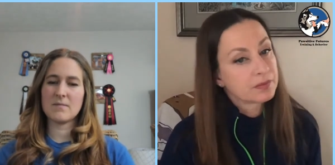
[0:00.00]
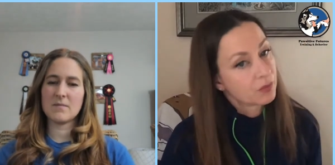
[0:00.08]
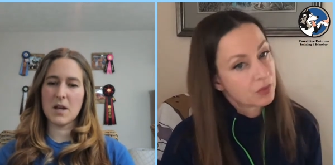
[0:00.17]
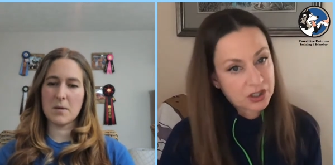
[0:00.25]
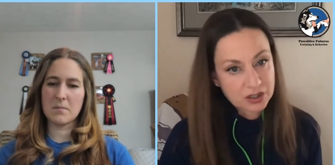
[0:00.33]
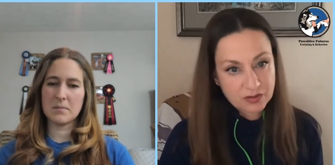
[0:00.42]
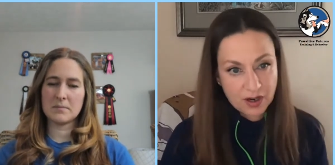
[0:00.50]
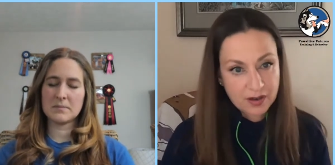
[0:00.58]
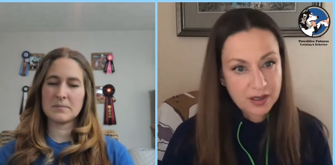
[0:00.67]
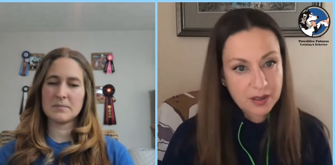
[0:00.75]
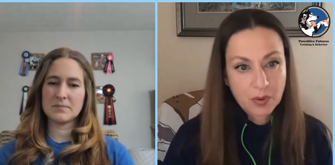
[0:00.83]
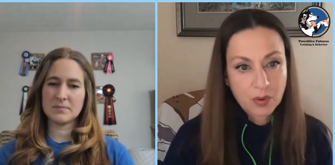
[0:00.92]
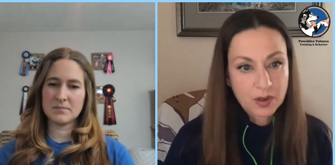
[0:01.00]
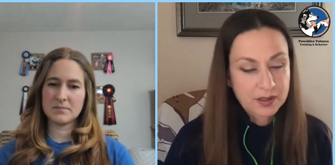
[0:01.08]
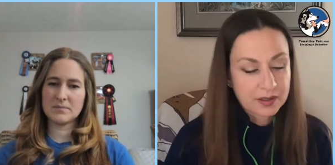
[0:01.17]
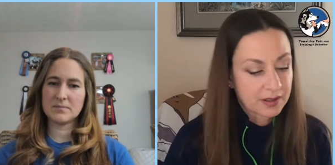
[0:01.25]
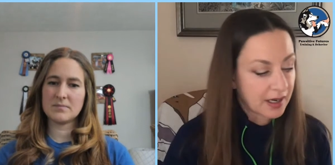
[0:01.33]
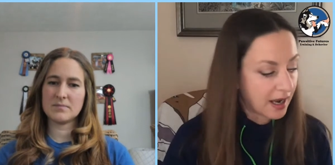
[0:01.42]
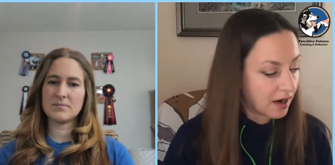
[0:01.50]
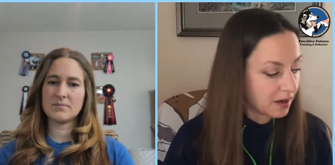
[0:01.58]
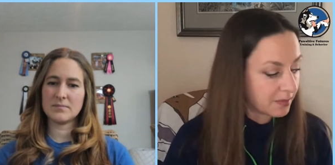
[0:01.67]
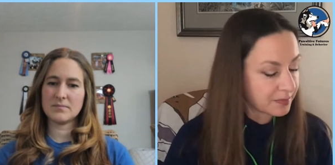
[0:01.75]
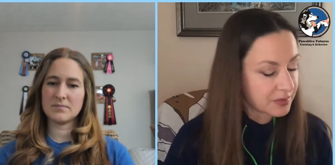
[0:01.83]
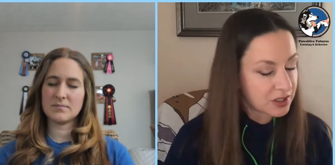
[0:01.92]
Speaker 1: which yep. is very important. Um,
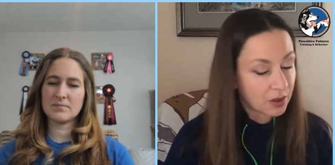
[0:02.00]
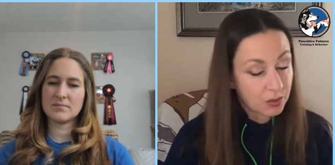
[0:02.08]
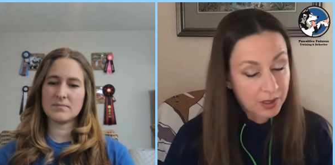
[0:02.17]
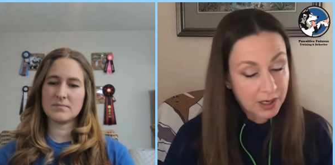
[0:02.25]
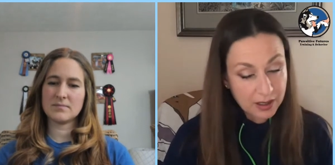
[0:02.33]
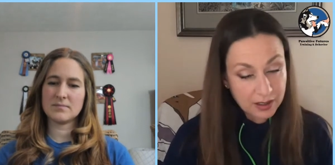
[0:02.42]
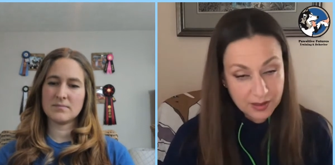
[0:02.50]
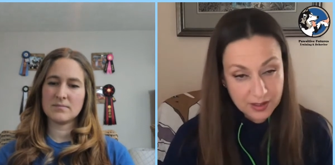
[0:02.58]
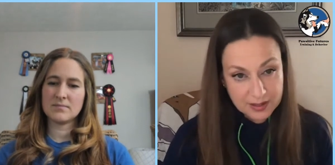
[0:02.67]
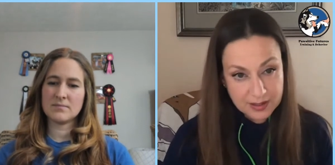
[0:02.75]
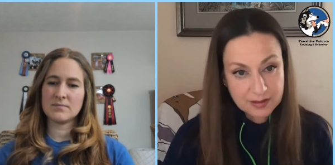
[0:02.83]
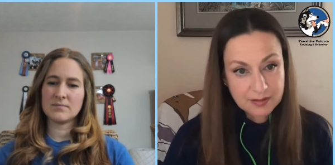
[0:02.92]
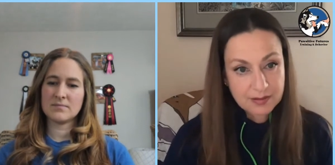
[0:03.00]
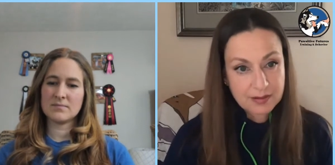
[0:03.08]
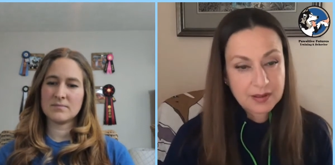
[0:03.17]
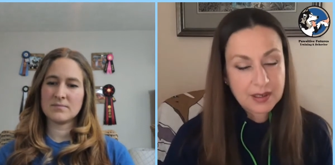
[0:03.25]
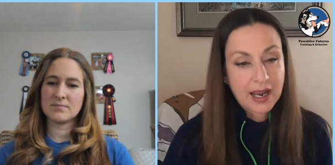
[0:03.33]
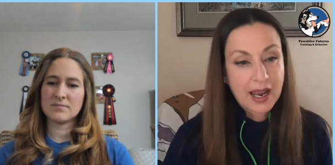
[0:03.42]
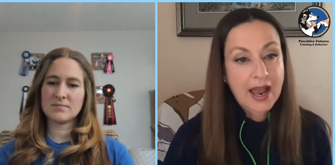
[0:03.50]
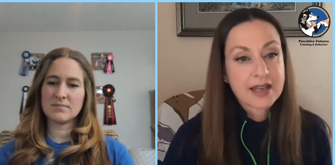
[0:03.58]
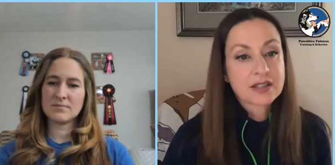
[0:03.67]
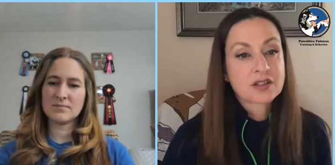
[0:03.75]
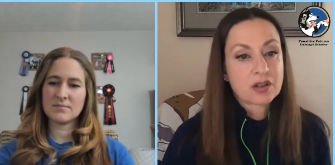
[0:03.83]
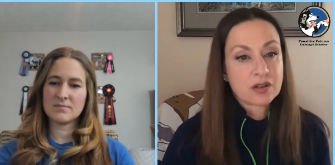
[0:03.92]
so it, this has
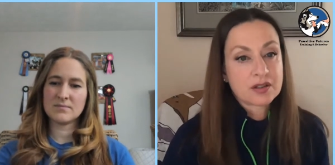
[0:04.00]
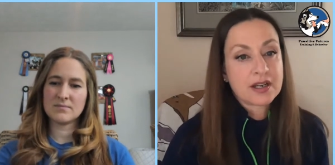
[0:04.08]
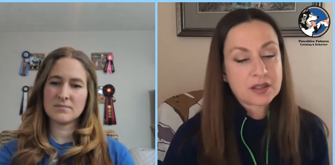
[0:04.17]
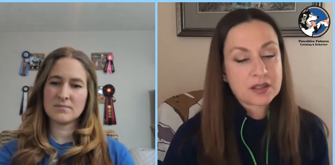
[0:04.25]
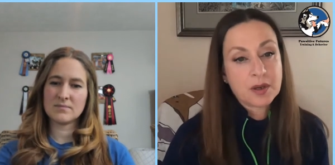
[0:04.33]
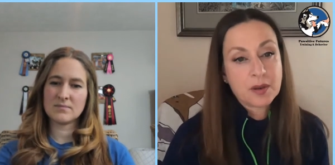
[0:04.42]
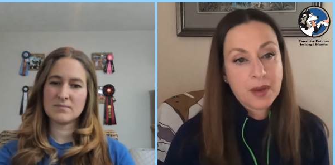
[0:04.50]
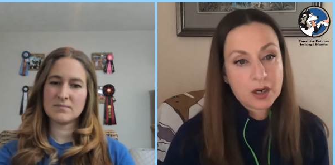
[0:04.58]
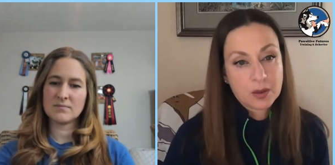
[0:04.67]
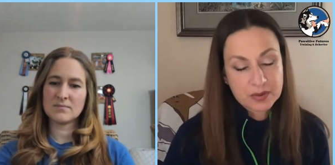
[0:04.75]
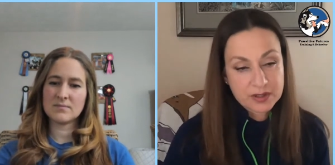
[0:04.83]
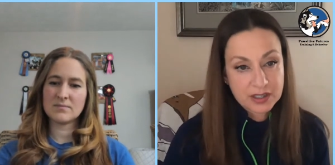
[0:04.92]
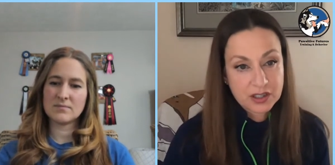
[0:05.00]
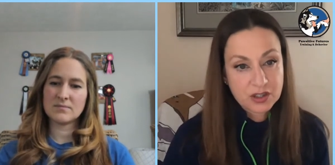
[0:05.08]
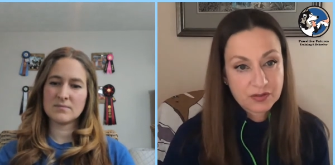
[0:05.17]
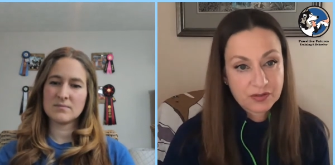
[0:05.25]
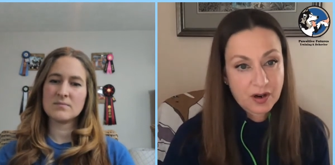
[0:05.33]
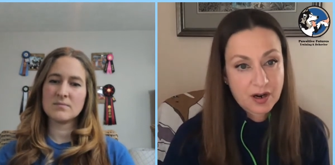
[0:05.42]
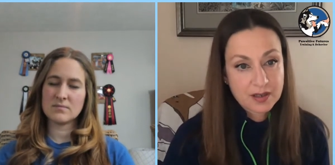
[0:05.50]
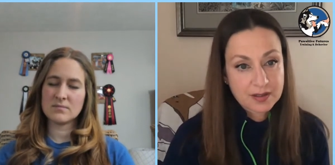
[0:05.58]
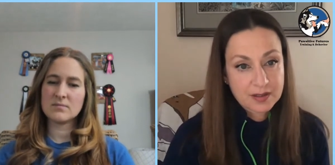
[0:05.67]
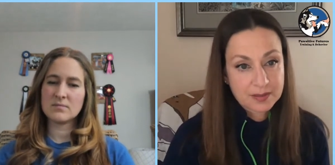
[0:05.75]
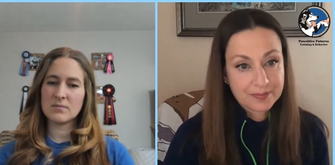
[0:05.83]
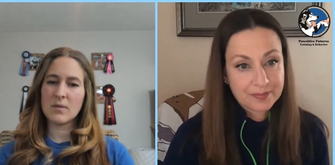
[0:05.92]
turned out to be a better procedure for us.
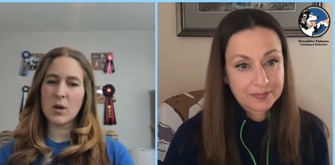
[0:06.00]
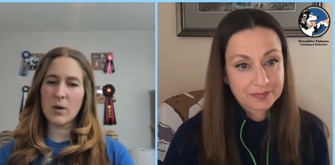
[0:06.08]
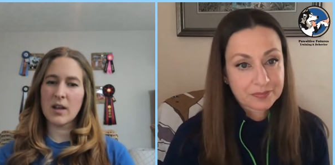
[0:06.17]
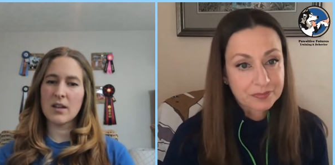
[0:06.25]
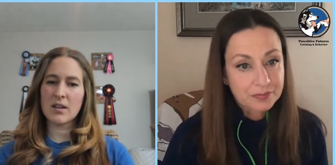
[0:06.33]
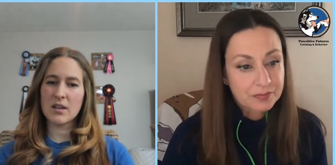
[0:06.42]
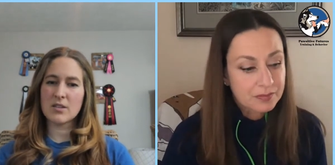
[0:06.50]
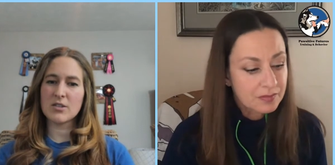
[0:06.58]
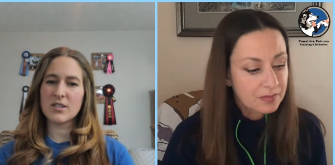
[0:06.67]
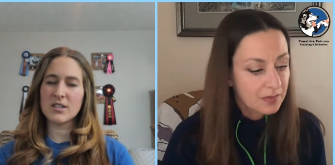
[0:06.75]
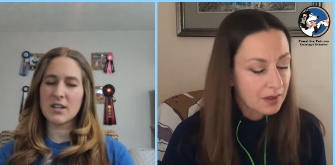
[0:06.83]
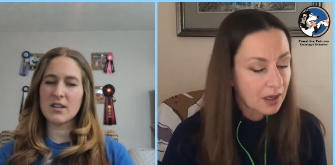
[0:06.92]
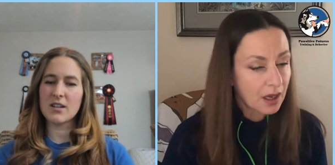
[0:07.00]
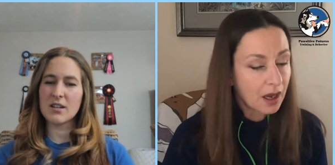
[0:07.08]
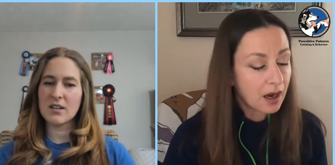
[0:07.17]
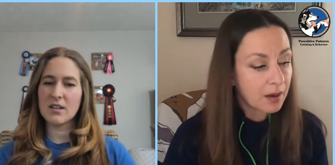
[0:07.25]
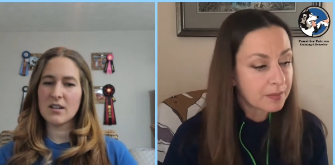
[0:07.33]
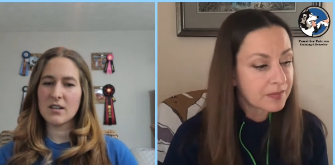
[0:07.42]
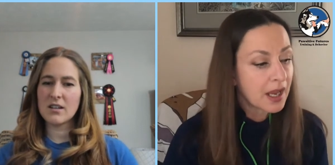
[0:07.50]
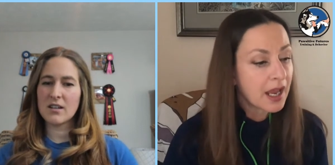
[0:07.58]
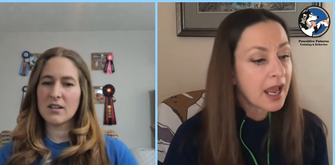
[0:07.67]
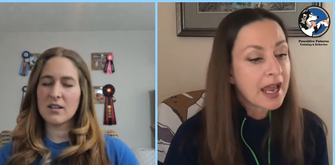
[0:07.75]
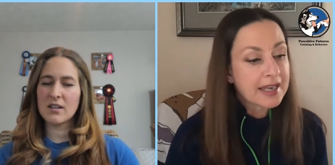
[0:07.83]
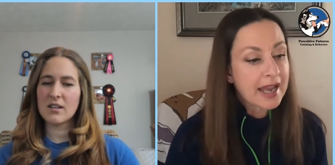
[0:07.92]
Speaker 2: Okay, interesting.
Speaker 1: Um,
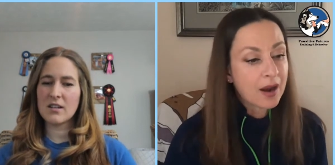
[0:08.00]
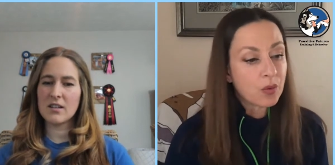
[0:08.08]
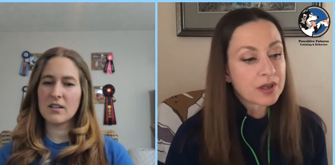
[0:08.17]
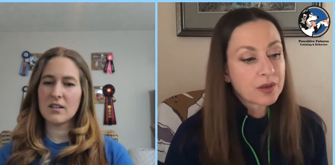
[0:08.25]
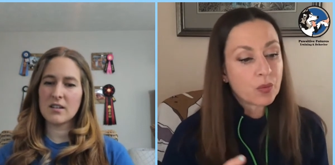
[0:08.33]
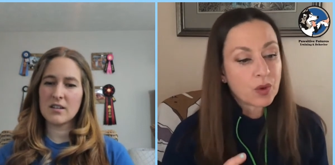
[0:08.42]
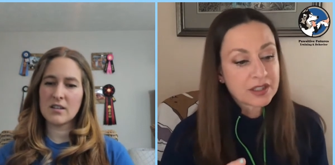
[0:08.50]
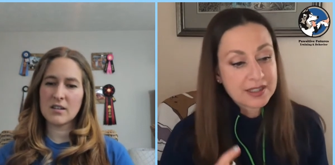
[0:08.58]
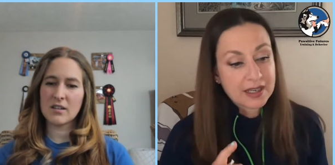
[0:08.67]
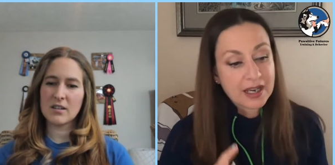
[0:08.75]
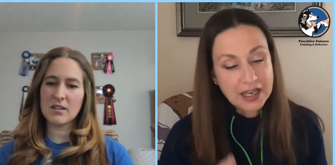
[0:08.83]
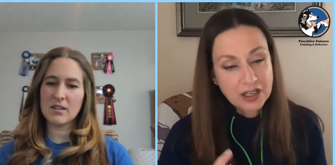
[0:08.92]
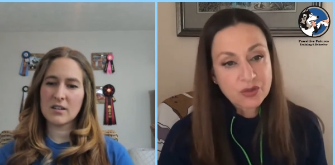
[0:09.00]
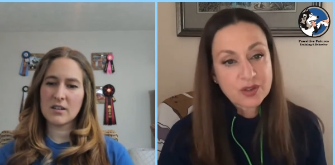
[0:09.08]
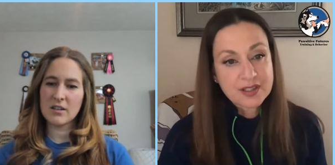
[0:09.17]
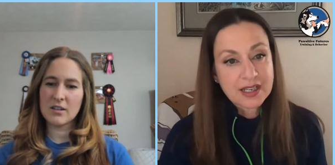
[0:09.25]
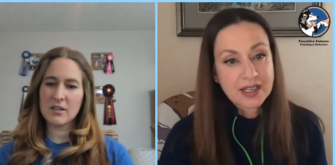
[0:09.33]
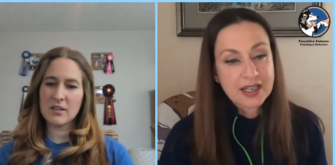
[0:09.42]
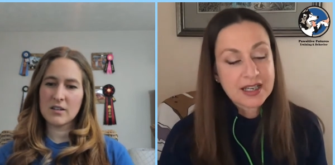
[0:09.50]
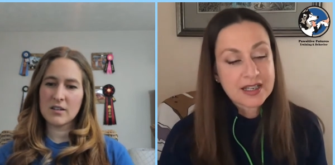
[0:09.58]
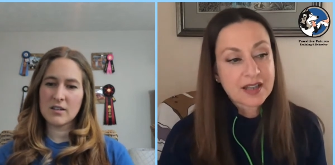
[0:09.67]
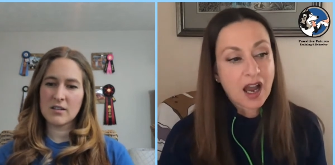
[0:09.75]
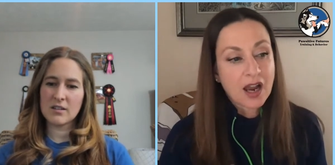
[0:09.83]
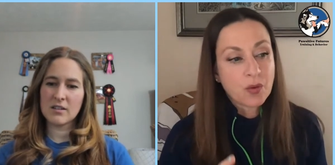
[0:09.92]
now, what, what's interesting is
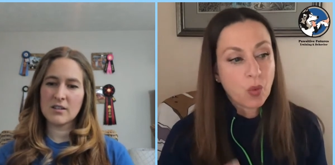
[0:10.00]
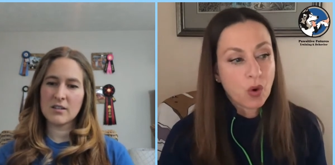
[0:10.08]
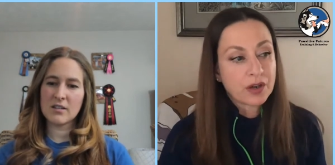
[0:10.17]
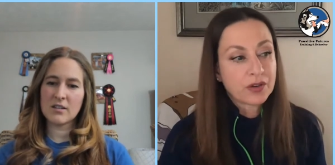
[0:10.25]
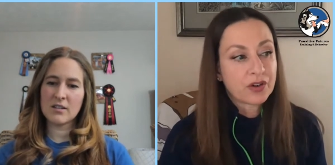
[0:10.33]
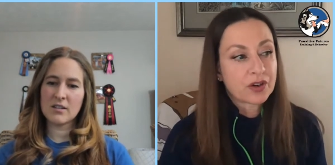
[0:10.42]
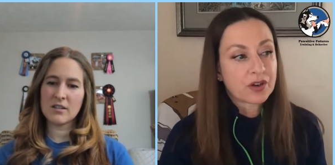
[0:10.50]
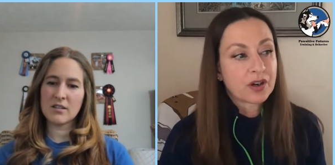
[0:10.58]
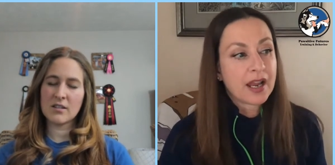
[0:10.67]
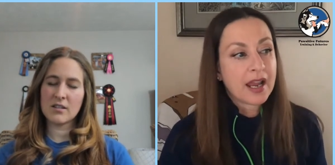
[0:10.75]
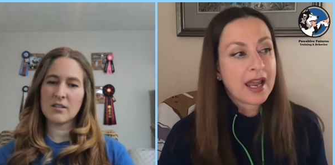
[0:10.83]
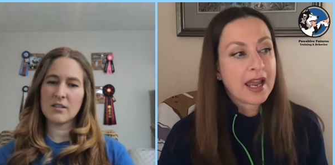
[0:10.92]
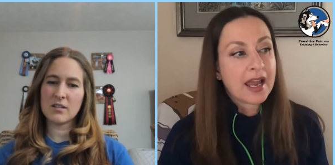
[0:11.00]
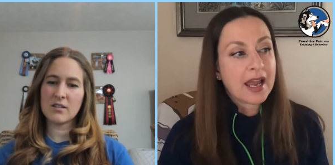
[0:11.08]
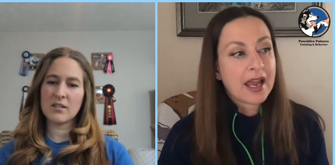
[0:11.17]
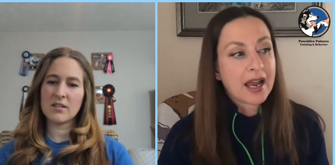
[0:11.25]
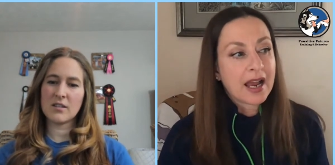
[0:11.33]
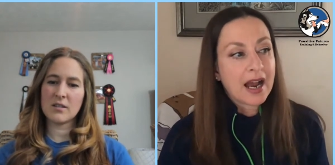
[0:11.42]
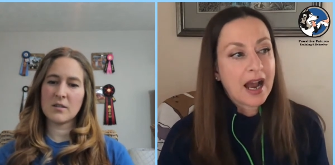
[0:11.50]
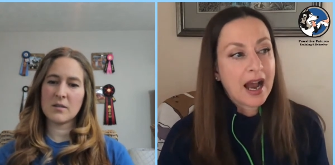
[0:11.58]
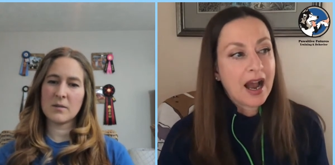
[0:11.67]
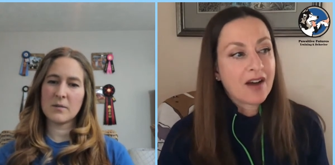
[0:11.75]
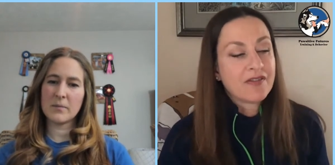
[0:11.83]
I wonder a